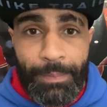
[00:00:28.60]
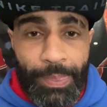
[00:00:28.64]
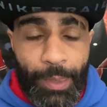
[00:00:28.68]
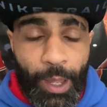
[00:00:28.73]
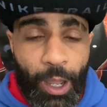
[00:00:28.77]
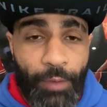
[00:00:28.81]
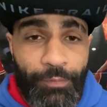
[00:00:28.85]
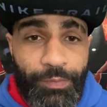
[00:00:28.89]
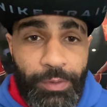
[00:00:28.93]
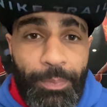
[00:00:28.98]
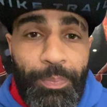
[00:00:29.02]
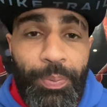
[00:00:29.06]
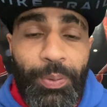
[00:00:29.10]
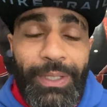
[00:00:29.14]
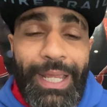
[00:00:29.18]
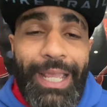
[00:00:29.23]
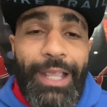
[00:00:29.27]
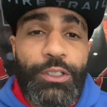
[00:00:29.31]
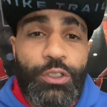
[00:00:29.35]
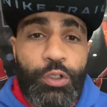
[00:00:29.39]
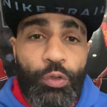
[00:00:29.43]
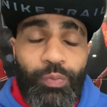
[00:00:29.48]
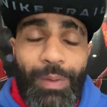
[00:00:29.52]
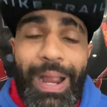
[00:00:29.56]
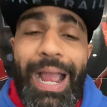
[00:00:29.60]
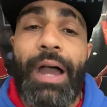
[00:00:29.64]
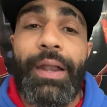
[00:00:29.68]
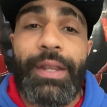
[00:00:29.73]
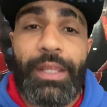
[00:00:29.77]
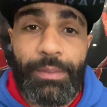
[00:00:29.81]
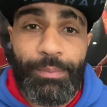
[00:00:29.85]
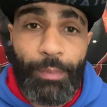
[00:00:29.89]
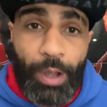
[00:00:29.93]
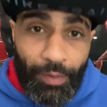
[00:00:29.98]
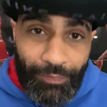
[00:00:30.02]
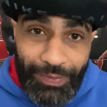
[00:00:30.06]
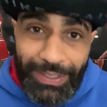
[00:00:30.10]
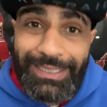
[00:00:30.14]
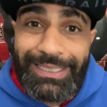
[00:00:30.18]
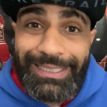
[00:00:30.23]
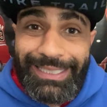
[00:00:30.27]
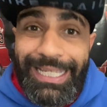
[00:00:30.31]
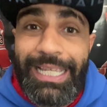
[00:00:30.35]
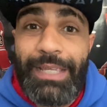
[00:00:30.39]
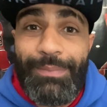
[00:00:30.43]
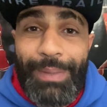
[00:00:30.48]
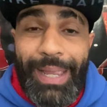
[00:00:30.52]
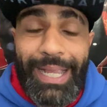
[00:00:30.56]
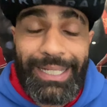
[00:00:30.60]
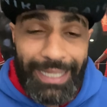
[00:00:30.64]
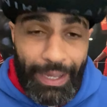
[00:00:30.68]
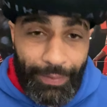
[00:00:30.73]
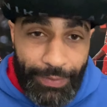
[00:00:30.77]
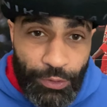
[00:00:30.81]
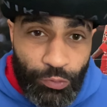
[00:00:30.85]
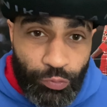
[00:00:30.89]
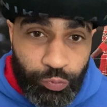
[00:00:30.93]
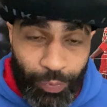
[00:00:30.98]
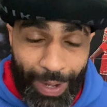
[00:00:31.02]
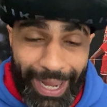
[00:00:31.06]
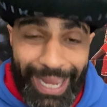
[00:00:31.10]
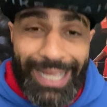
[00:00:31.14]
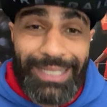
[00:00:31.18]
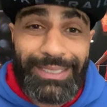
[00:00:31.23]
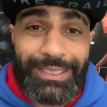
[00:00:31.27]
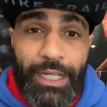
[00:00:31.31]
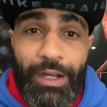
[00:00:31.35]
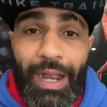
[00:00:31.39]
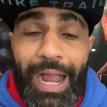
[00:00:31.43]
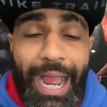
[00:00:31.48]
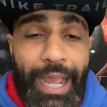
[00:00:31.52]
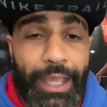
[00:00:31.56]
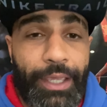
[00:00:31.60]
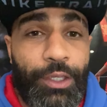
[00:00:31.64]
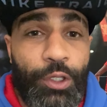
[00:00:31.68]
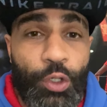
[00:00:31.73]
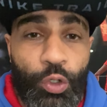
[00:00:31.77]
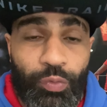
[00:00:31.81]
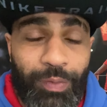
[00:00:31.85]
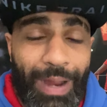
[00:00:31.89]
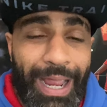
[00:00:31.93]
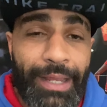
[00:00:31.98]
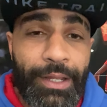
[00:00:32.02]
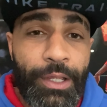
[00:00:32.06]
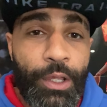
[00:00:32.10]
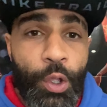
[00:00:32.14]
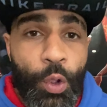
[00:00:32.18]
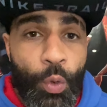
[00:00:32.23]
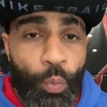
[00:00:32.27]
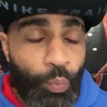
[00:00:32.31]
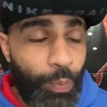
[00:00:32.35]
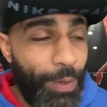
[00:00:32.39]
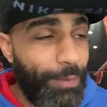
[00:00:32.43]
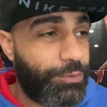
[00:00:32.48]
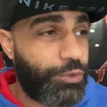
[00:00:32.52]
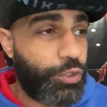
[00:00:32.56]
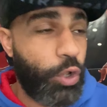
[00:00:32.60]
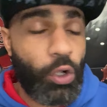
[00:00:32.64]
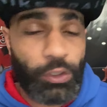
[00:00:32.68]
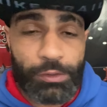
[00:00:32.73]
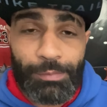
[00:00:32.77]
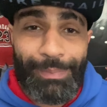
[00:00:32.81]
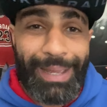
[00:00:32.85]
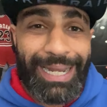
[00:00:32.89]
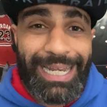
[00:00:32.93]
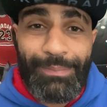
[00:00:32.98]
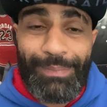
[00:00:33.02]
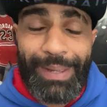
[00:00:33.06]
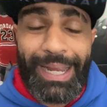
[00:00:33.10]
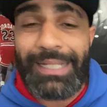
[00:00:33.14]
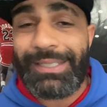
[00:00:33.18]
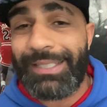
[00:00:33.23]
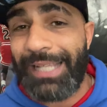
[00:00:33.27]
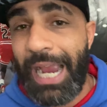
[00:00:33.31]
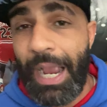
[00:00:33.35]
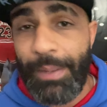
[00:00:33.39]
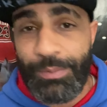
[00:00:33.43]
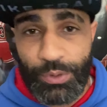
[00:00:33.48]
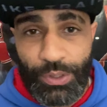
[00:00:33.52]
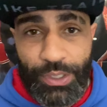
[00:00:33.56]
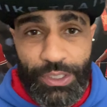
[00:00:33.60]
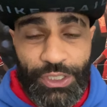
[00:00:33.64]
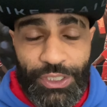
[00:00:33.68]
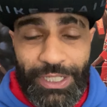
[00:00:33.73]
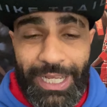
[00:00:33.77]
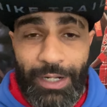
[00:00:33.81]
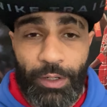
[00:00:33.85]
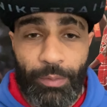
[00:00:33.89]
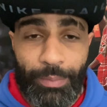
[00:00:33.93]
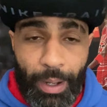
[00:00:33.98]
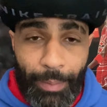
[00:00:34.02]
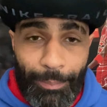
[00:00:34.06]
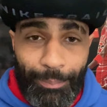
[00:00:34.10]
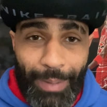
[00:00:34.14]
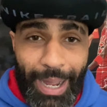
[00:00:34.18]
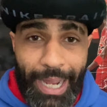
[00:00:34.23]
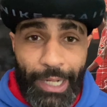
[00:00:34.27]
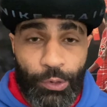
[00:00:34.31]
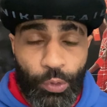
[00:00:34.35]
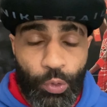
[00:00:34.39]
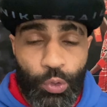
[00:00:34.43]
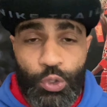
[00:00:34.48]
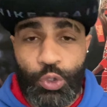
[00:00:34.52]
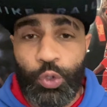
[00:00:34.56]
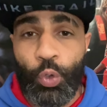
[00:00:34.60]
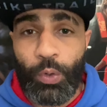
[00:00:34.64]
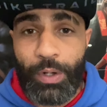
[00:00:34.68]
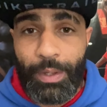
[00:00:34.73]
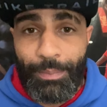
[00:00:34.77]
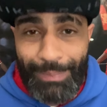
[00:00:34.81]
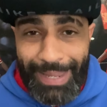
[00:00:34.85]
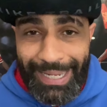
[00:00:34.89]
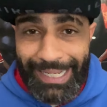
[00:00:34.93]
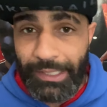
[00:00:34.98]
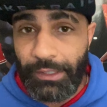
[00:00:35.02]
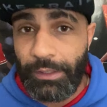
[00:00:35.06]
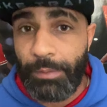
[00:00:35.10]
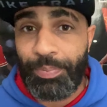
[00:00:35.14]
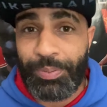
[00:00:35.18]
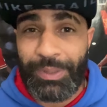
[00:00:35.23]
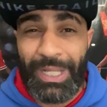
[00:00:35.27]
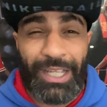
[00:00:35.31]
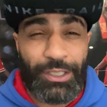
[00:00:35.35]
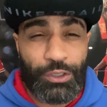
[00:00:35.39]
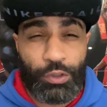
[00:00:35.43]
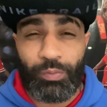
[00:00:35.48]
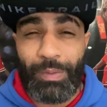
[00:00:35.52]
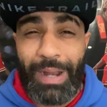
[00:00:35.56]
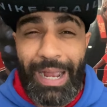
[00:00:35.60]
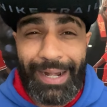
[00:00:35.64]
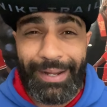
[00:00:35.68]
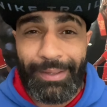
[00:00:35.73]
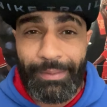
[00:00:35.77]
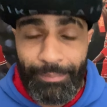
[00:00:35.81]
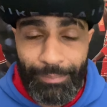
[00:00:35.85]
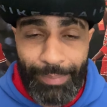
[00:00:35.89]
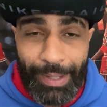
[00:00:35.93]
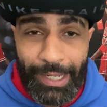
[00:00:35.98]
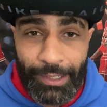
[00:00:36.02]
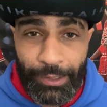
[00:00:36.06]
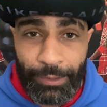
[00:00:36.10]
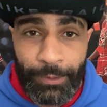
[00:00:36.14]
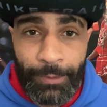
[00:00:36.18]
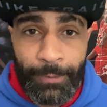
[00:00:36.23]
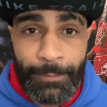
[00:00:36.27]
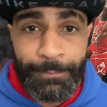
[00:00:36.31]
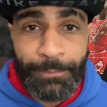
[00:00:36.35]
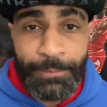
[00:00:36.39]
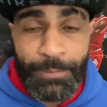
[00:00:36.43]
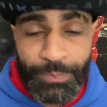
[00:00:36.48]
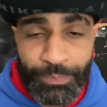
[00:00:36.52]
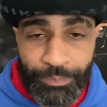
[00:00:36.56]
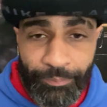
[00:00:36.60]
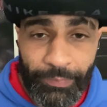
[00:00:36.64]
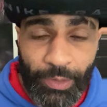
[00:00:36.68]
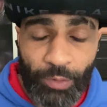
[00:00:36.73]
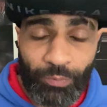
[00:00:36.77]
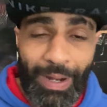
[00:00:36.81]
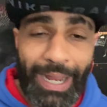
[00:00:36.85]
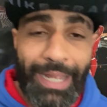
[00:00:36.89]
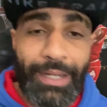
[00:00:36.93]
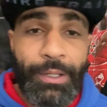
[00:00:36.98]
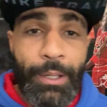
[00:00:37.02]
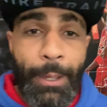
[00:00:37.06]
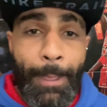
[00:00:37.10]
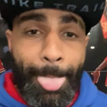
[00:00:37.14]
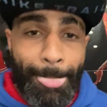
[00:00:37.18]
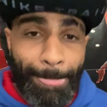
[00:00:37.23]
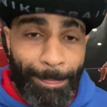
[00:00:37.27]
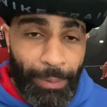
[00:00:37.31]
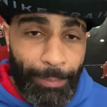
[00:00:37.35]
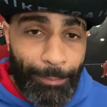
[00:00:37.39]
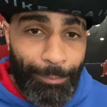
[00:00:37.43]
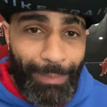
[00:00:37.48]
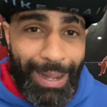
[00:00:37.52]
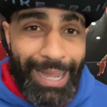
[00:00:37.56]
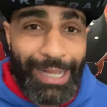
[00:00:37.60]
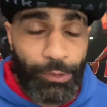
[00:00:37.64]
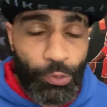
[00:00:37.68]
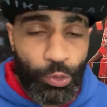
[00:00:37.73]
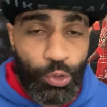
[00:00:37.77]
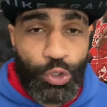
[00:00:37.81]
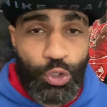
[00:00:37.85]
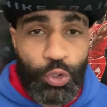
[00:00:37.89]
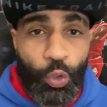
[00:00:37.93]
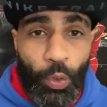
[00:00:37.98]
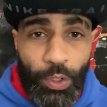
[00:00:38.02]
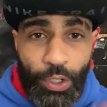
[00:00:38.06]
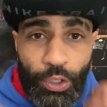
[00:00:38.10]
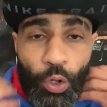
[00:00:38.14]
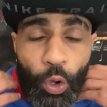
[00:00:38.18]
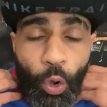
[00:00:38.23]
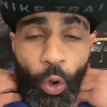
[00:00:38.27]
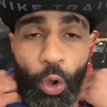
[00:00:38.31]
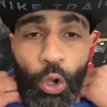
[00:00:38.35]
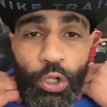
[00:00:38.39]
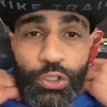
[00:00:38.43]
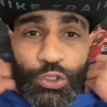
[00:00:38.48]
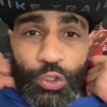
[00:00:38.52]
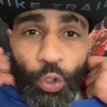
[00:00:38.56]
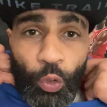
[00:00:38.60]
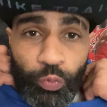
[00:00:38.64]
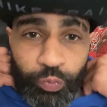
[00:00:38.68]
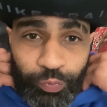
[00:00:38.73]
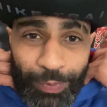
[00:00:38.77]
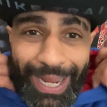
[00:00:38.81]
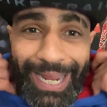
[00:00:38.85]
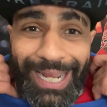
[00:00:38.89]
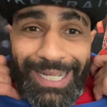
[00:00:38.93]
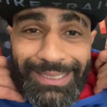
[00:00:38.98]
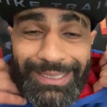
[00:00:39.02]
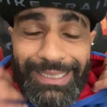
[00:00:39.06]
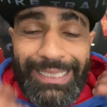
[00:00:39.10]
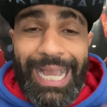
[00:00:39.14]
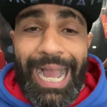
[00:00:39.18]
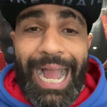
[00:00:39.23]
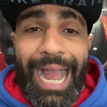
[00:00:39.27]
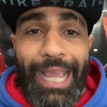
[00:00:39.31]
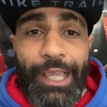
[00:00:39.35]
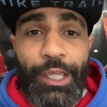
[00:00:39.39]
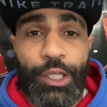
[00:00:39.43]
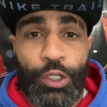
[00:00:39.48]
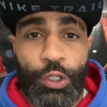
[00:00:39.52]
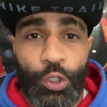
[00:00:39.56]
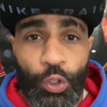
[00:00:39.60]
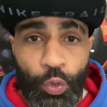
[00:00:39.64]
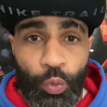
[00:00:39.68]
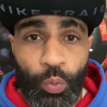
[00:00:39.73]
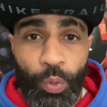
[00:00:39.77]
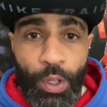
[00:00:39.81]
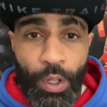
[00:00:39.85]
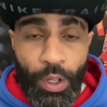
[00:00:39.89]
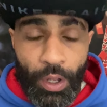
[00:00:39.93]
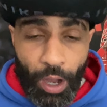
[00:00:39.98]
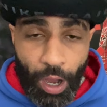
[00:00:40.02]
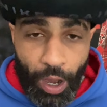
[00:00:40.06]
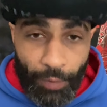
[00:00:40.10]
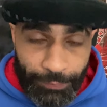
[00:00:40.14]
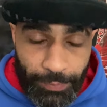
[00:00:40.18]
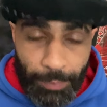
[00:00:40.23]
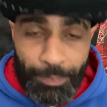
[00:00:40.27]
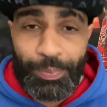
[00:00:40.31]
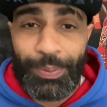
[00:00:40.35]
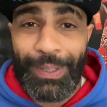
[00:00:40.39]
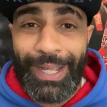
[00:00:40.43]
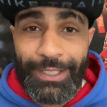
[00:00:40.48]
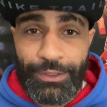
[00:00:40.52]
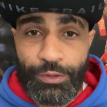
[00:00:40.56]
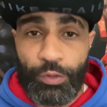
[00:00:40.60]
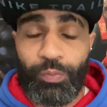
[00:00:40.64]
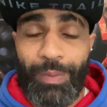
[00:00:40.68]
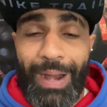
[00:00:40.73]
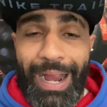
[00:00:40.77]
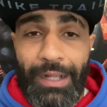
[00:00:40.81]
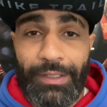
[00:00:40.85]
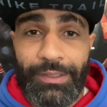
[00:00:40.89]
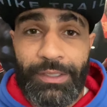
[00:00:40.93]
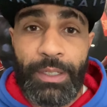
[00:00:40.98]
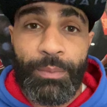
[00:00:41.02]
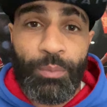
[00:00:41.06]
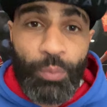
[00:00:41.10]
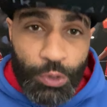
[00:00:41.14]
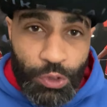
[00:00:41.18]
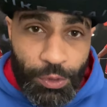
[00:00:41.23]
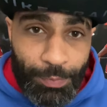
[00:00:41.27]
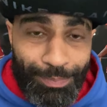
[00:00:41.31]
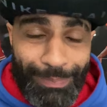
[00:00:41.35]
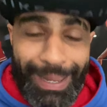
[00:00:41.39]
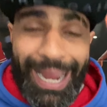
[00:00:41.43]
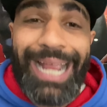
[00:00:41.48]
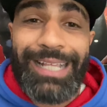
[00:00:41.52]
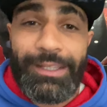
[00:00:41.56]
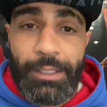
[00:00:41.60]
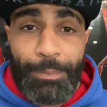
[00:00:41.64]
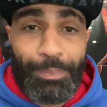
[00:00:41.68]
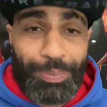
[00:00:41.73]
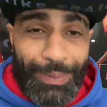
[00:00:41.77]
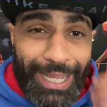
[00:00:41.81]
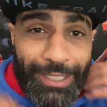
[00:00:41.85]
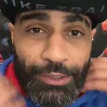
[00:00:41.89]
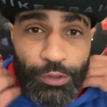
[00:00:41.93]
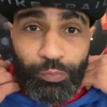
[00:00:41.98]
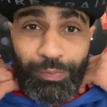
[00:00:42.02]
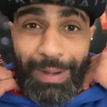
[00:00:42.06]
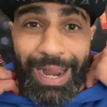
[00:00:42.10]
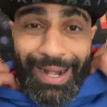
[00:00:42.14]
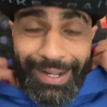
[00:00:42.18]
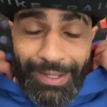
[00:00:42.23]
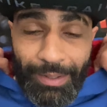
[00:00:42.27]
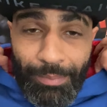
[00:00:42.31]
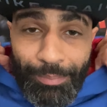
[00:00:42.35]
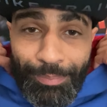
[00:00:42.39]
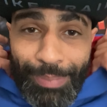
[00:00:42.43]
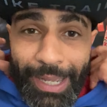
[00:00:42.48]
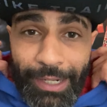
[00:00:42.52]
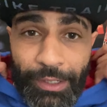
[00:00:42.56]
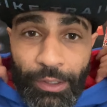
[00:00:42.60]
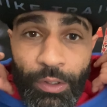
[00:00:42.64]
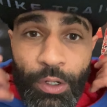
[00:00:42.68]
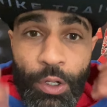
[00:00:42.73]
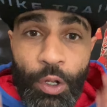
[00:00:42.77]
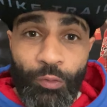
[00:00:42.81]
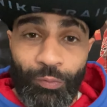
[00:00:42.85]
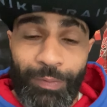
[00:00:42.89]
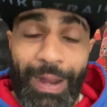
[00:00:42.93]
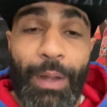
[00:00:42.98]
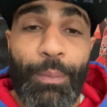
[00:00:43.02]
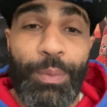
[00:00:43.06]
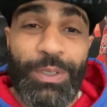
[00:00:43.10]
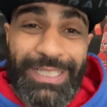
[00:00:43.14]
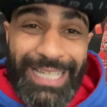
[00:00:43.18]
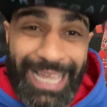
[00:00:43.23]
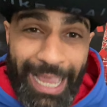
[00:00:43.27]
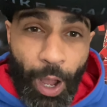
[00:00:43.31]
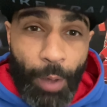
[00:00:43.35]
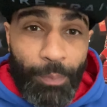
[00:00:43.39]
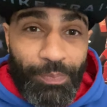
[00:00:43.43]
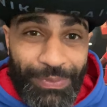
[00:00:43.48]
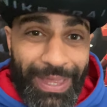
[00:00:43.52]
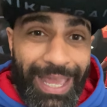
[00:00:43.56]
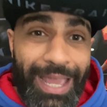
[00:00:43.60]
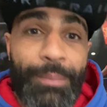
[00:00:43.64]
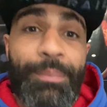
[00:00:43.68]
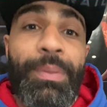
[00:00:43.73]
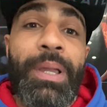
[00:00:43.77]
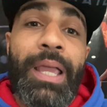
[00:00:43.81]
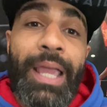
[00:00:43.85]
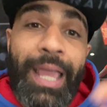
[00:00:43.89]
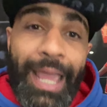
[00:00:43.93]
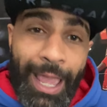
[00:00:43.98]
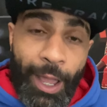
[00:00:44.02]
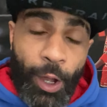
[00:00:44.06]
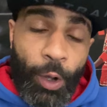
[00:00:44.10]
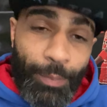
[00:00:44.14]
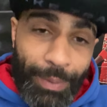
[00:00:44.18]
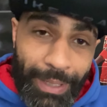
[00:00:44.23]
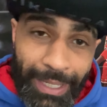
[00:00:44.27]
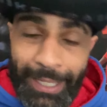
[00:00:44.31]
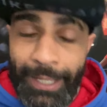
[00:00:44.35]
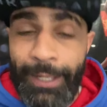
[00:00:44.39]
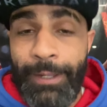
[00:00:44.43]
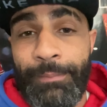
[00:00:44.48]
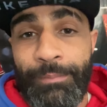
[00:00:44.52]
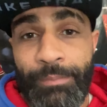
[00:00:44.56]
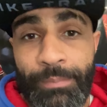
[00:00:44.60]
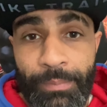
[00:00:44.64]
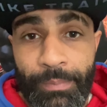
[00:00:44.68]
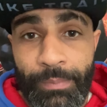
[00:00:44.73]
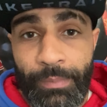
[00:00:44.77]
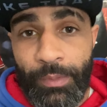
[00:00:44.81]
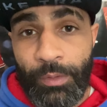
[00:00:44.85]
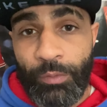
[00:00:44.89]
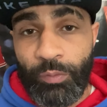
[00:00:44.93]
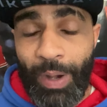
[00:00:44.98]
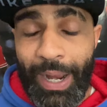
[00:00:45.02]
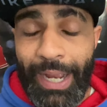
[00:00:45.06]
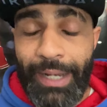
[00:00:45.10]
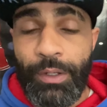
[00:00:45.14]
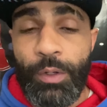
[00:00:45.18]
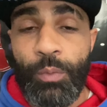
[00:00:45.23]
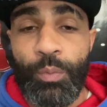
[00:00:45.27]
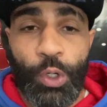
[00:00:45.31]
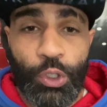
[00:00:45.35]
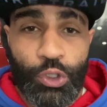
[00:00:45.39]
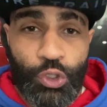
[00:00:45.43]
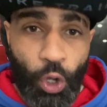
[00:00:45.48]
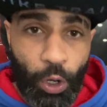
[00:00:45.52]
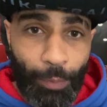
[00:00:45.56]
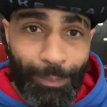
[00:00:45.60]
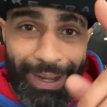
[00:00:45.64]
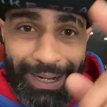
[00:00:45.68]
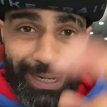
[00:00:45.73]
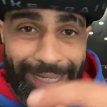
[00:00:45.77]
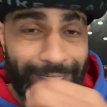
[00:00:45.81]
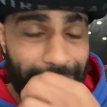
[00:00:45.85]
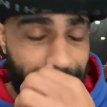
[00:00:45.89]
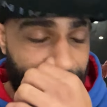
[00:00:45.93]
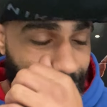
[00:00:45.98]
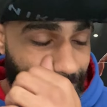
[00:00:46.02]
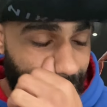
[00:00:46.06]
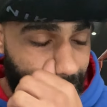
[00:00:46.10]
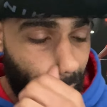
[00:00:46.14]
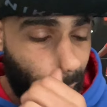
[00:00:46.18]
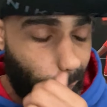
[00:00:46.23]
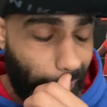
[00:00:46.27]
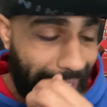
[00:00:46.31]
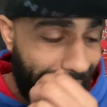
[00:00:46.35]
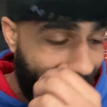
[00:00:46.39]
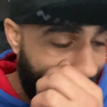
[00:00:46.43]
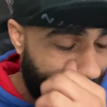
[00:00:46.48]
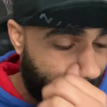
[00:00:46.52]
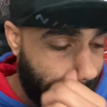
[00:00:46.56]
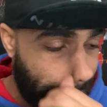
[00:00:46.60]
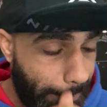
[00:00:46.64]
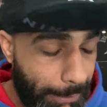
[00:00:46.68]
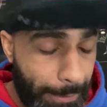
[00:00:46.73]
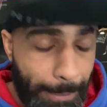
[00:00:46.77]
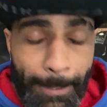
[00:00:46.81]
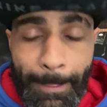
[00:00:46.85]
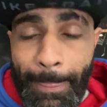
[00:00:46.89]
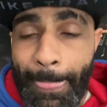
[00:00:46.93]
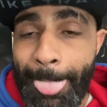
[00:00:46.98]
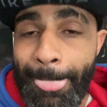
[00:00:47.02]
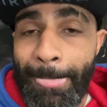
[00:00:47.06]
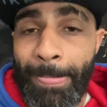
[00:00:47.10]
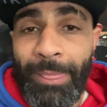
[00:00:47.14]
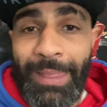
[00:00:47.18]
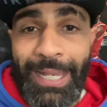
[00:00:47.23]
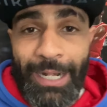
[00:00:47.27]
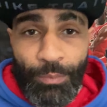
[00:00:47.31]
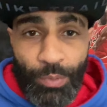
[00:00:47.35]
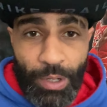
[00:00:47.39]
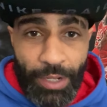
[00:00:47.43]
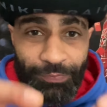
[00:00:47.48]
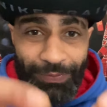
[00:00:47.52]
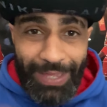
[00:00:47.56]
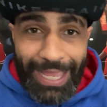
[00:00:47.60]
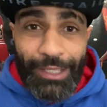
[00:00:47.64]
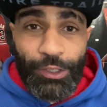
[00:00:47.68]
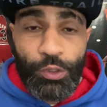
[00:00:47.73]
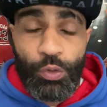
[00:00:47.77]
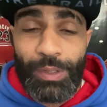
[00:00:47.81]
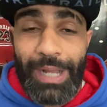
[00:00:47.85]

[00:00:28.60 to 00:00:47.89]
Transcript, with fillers: of the players around him, of his teammates, how he raised their IQ, right? We've talked many, many times on this channel about Michael Jordan making the players around him better, right? But Michael Jordan also raised the IQ of the players around him, which made the players around him better, right? Which helped them help him, right? We're gonna talk about it in this video, guys. And I want to thank you